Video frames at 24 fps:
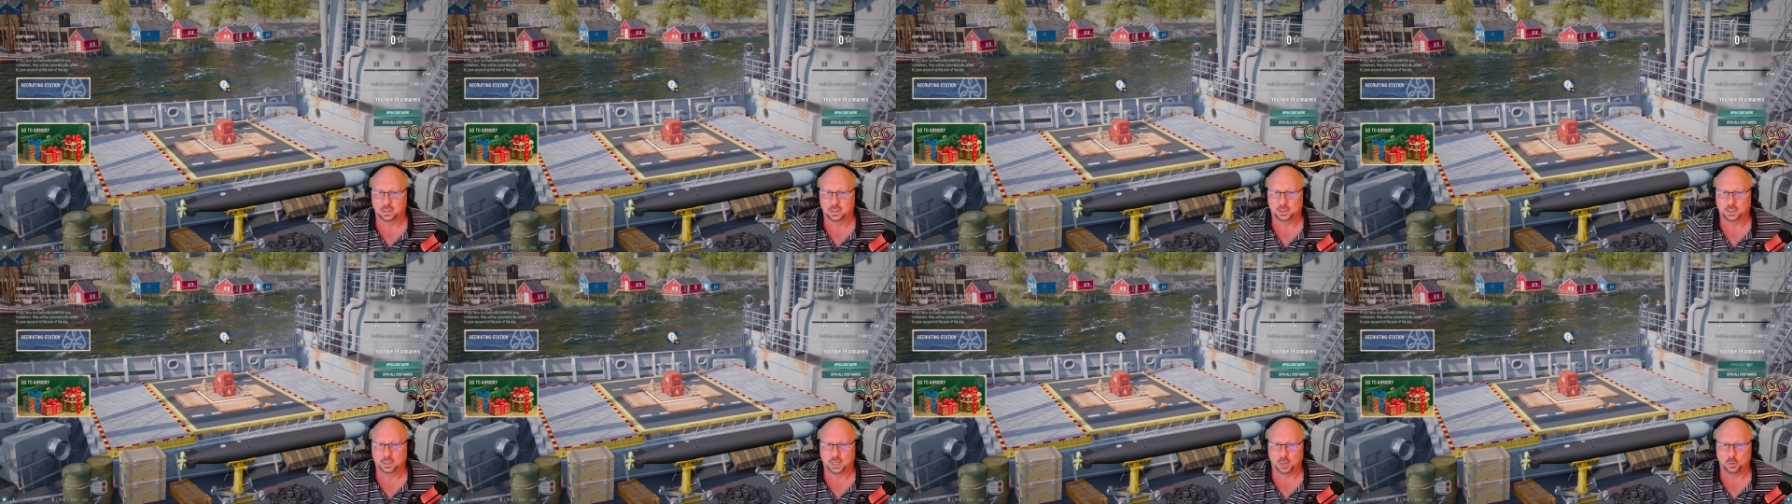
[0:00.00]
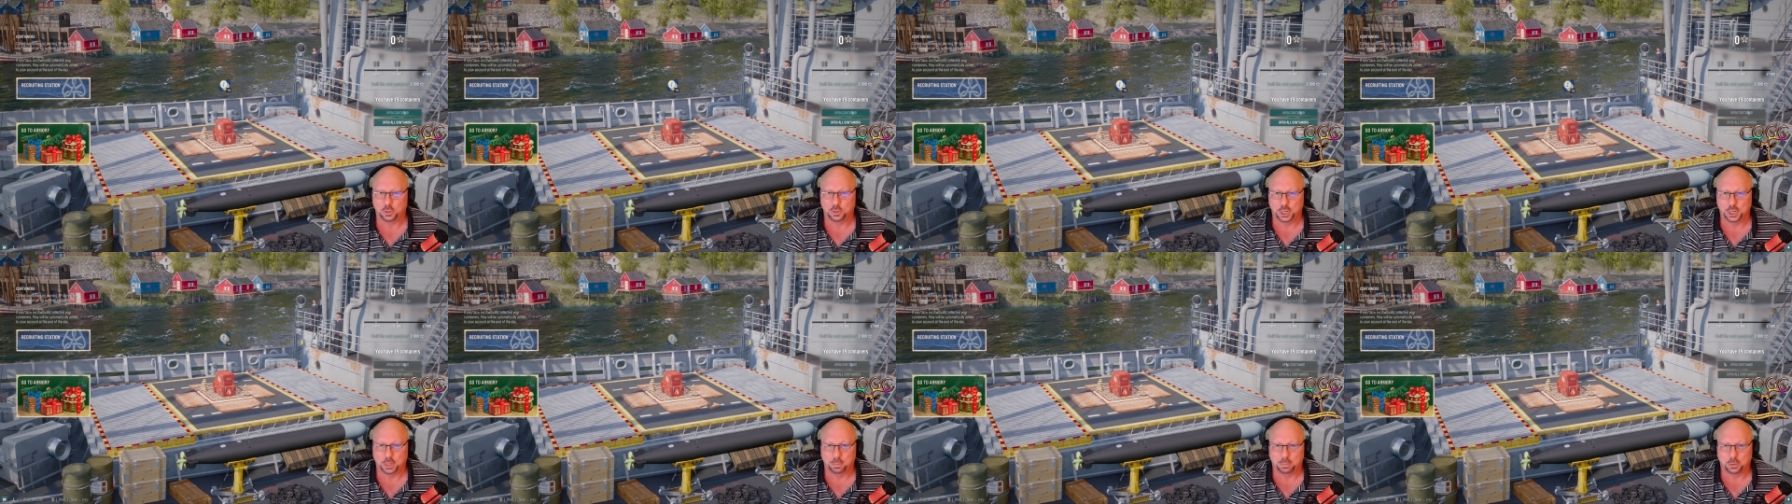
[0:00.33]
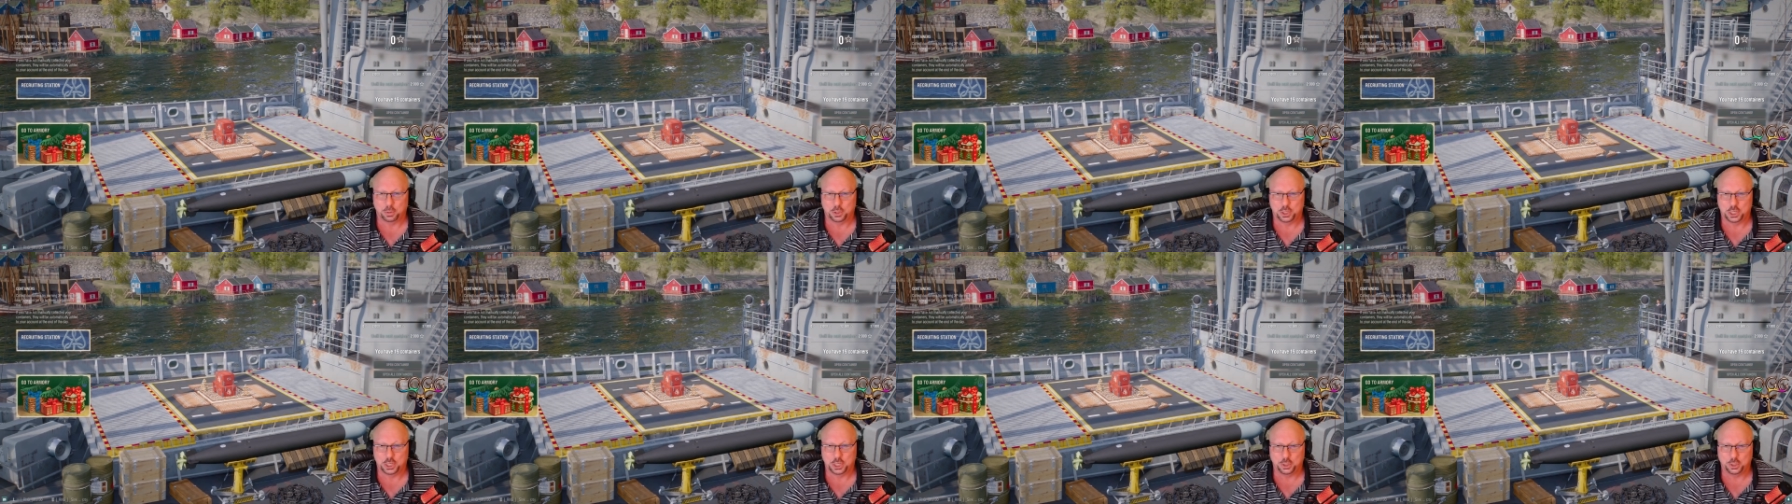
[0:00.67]
Go to number
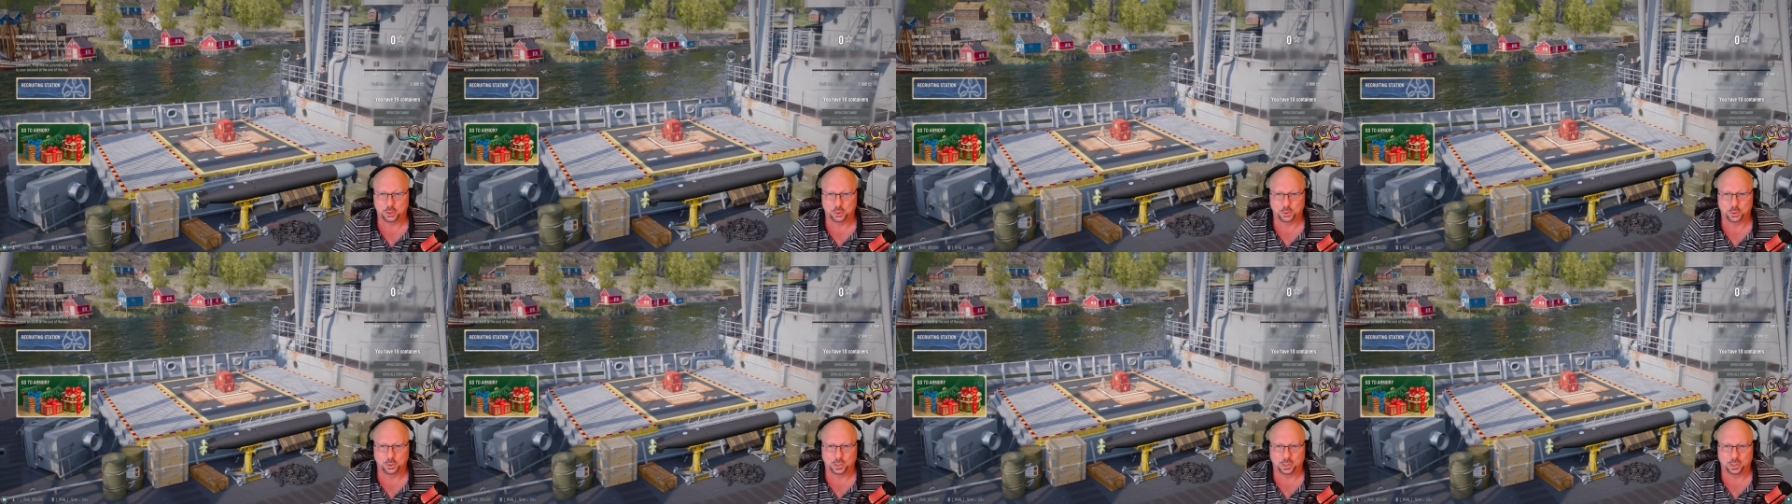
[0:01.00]
2.